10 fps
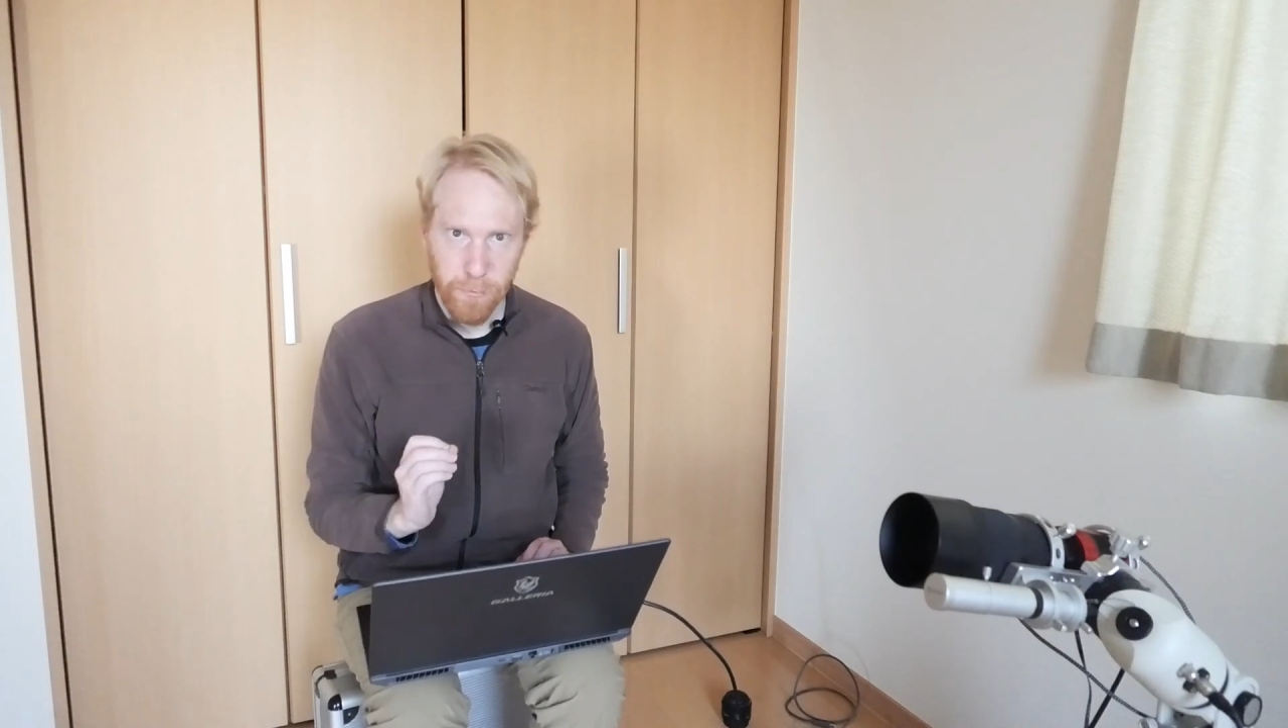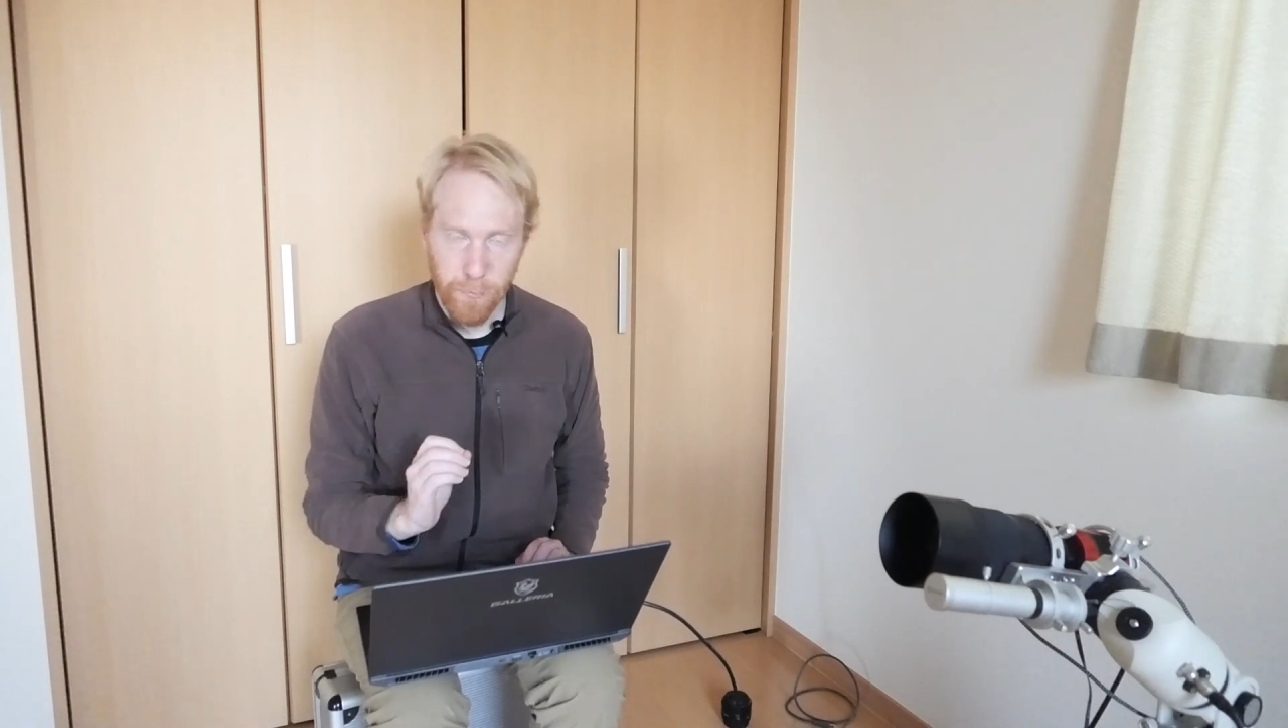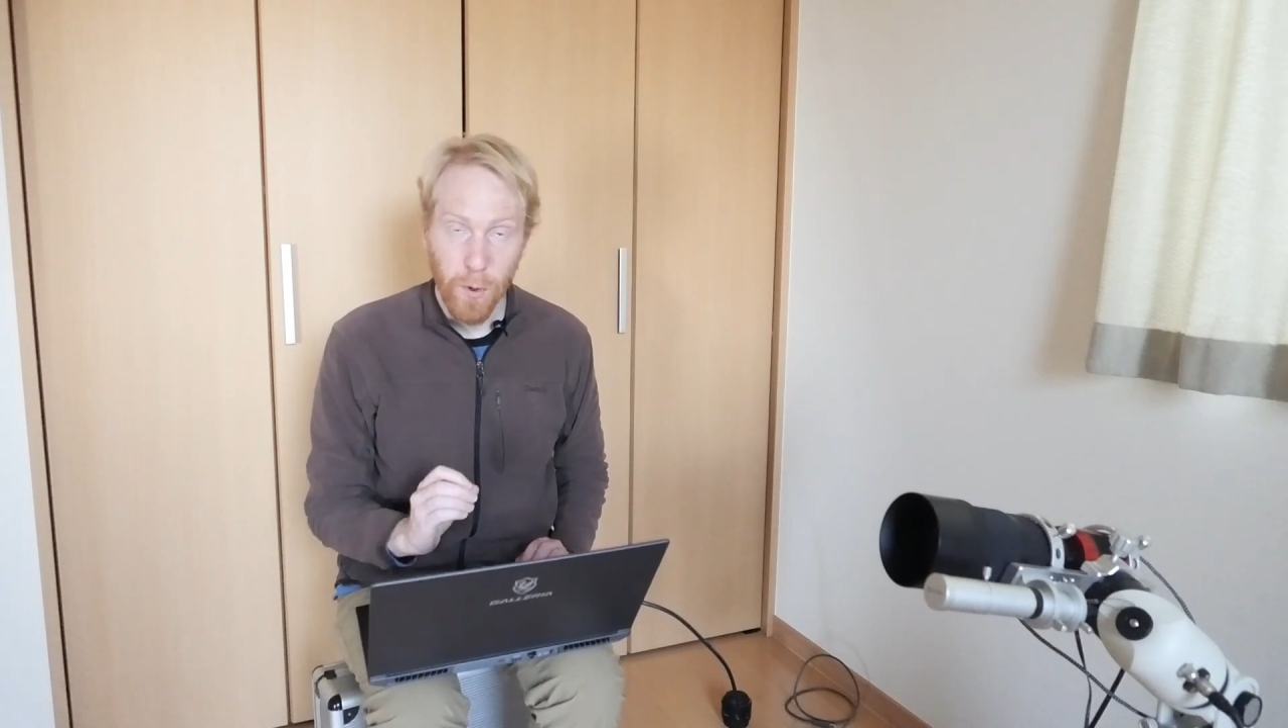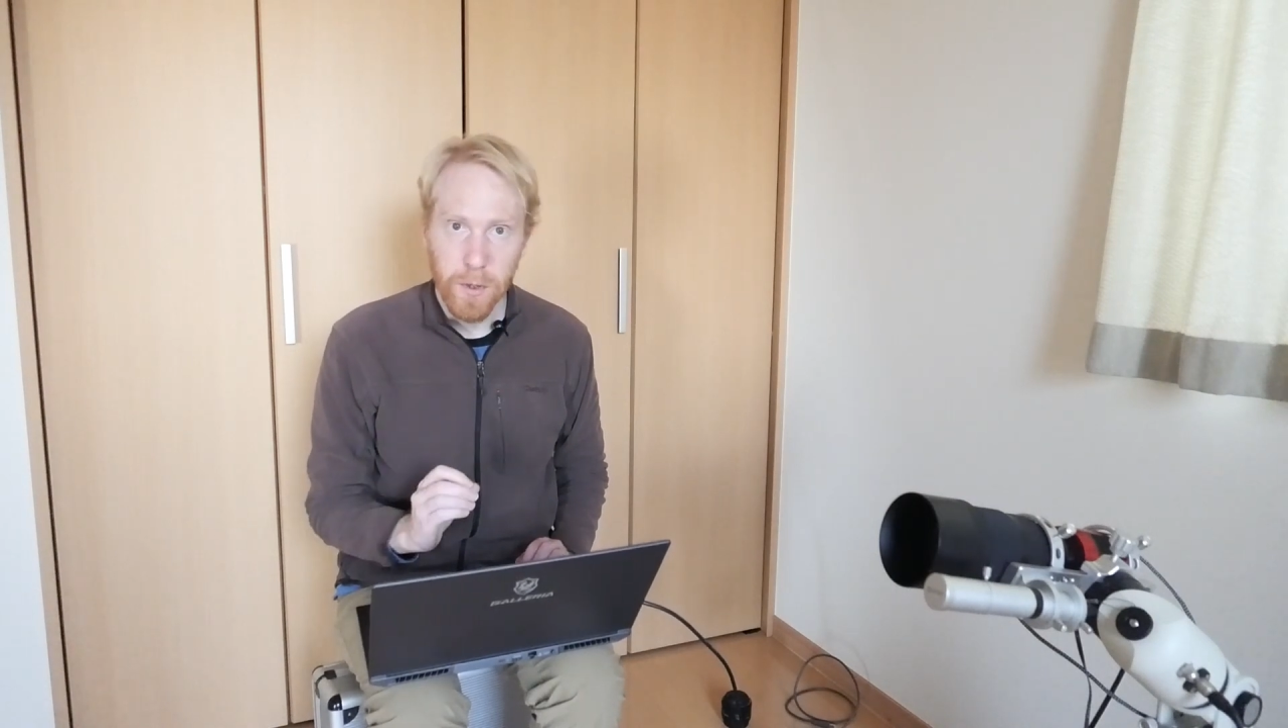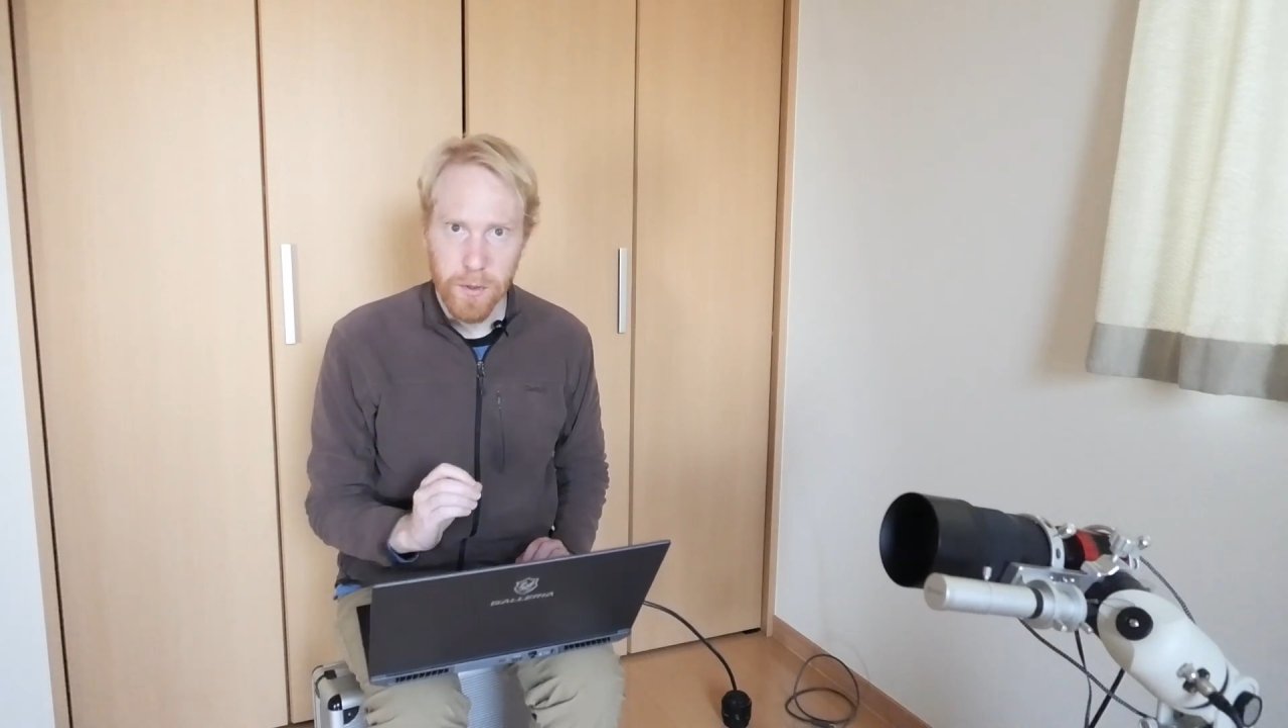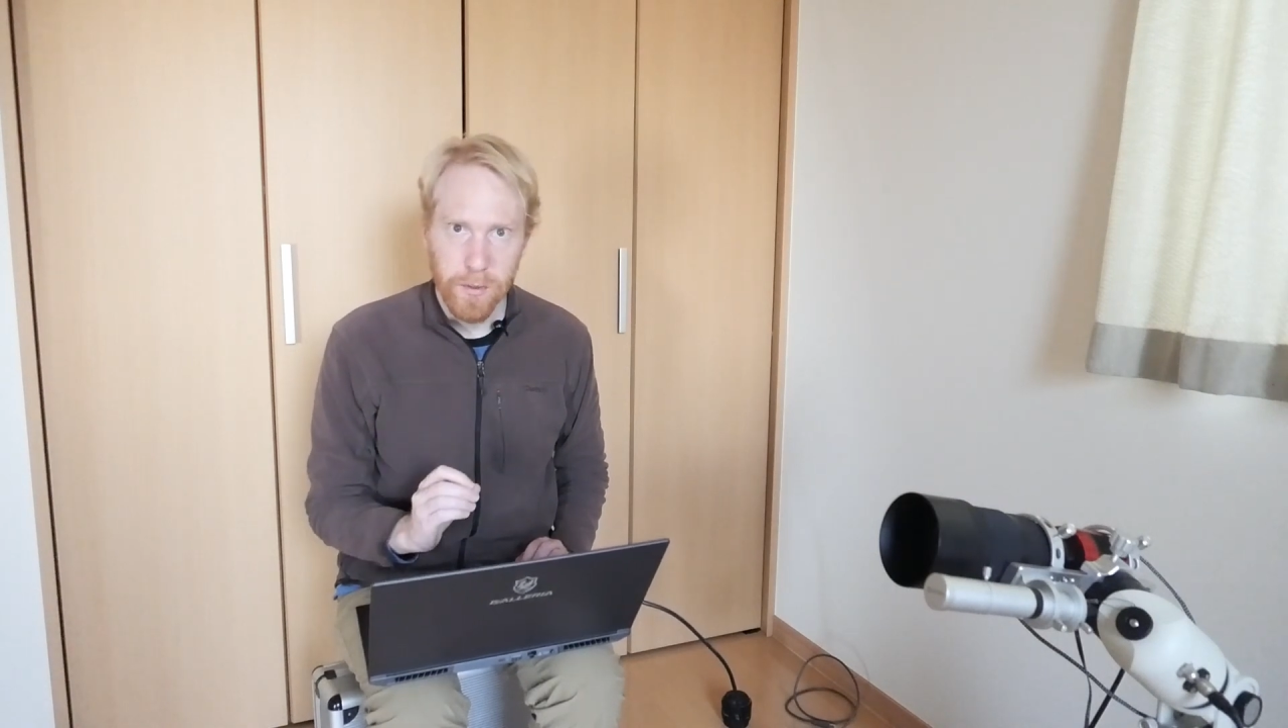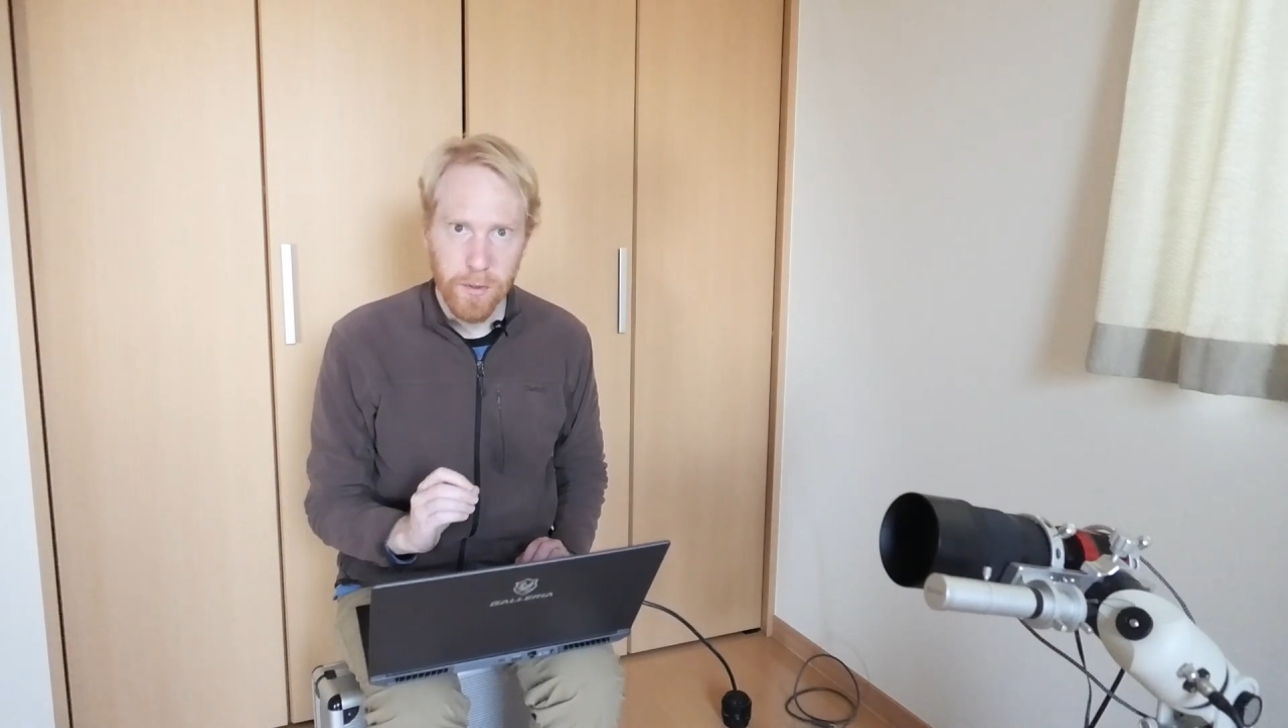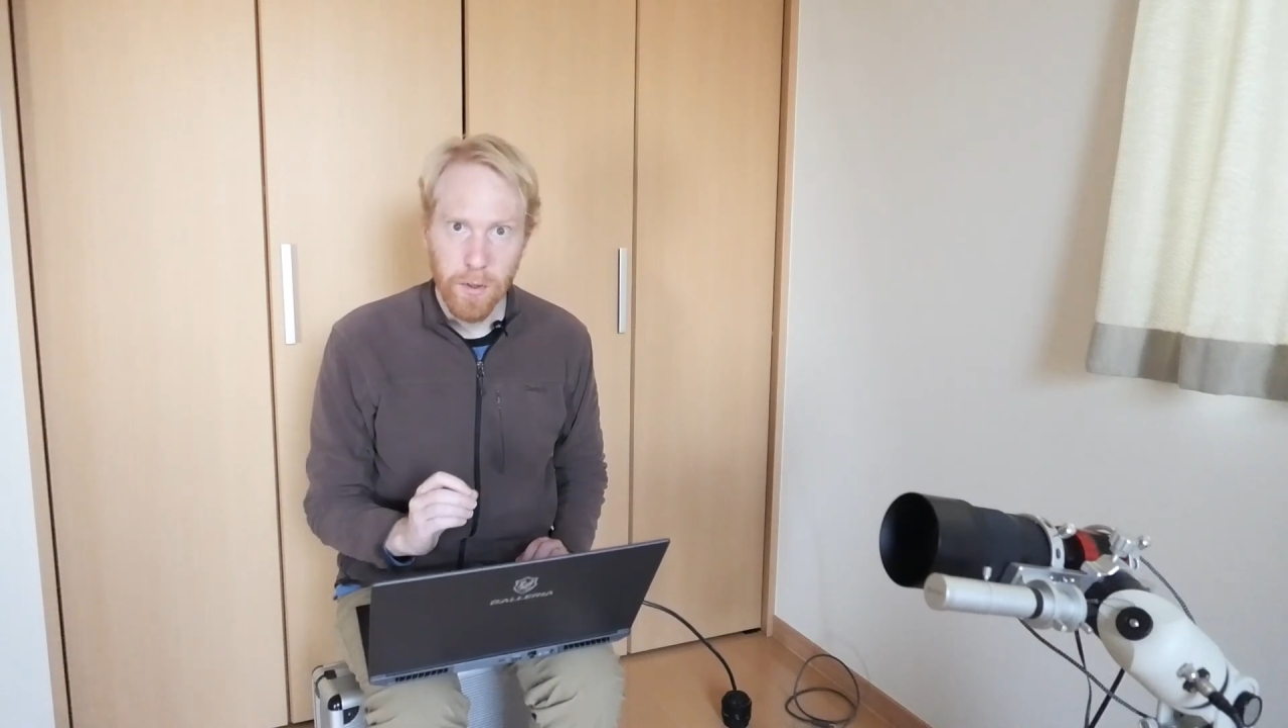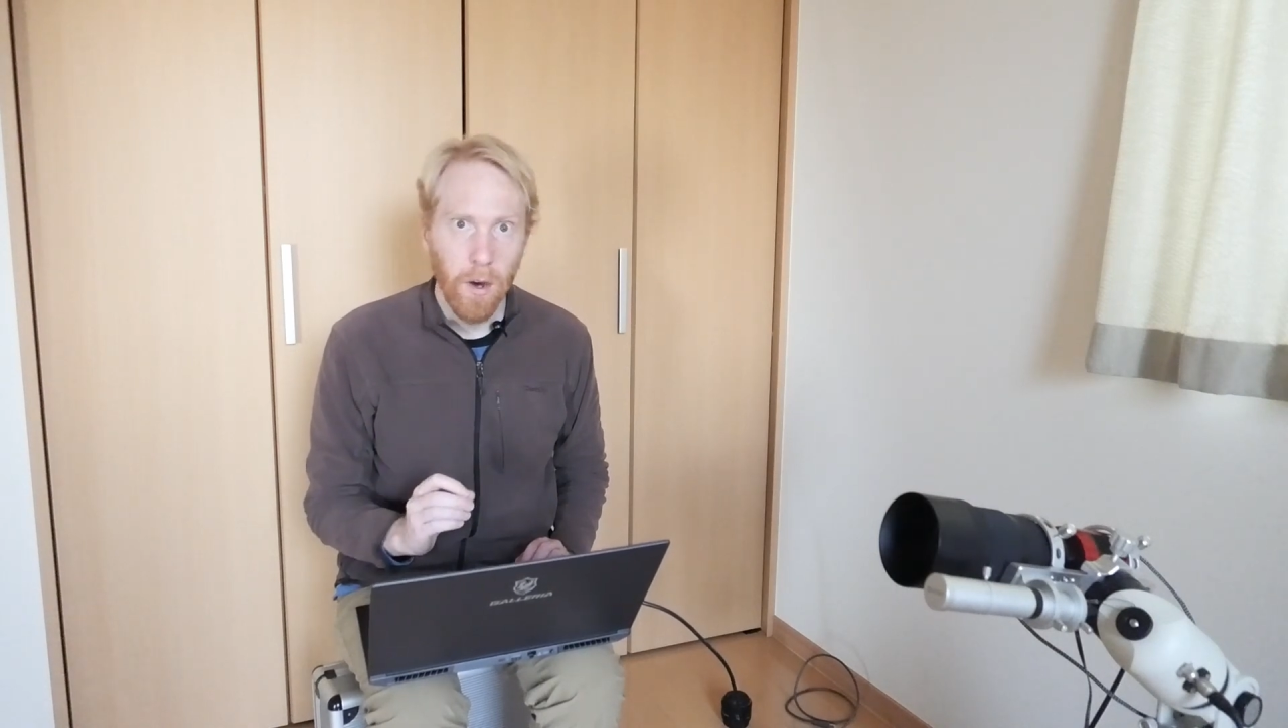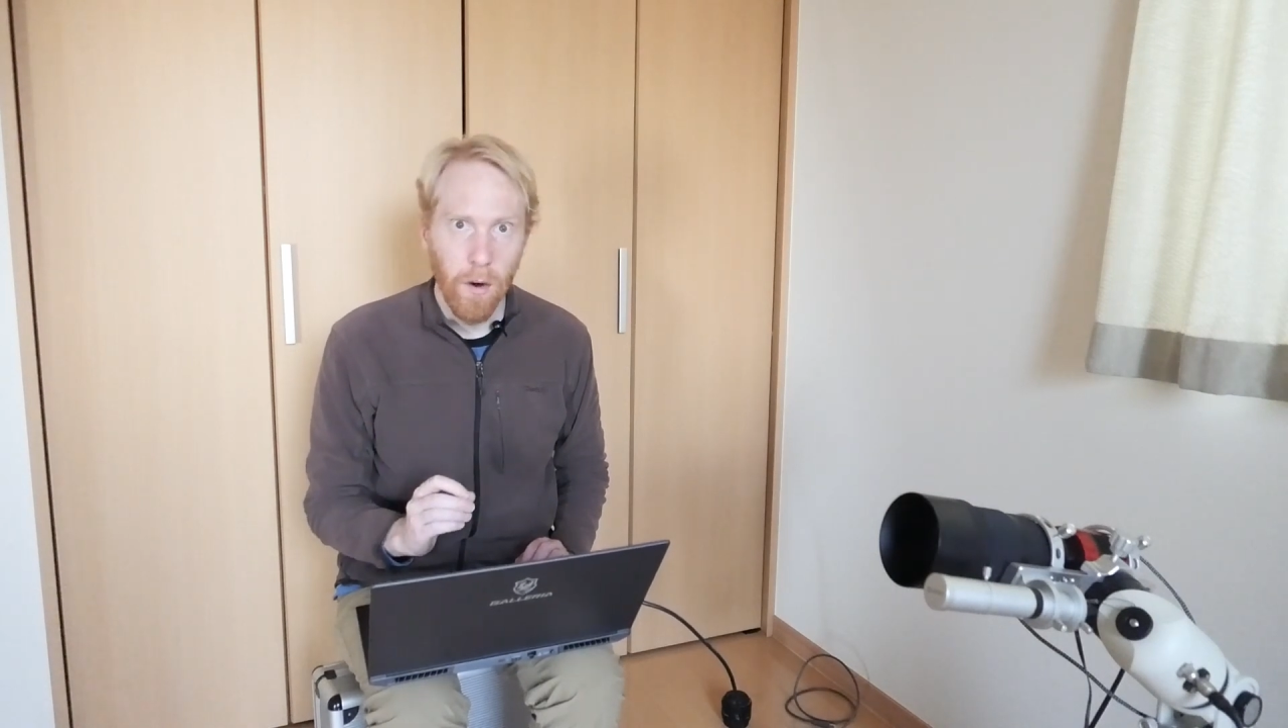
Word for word: focus